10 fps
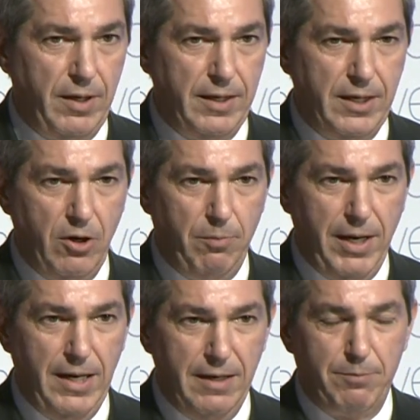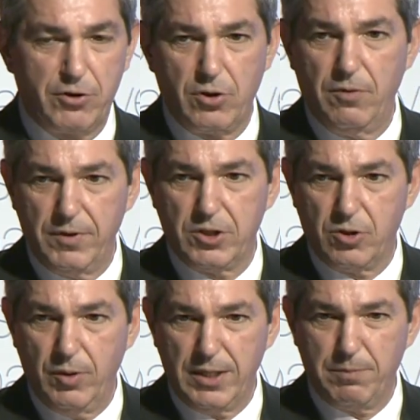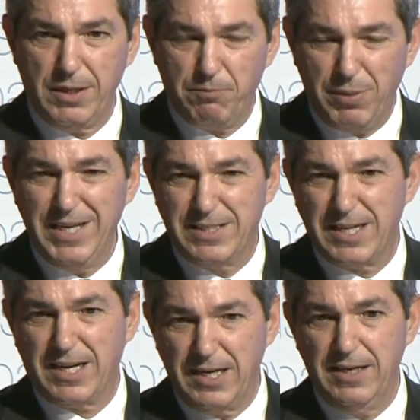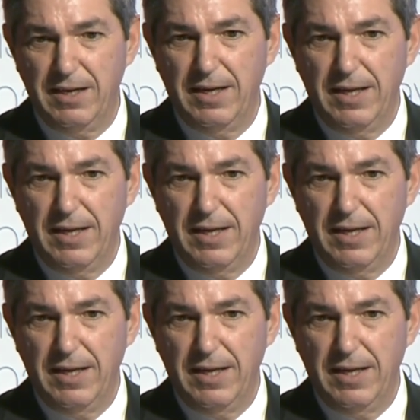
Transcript: uh, you know, pay lip service to it, but basically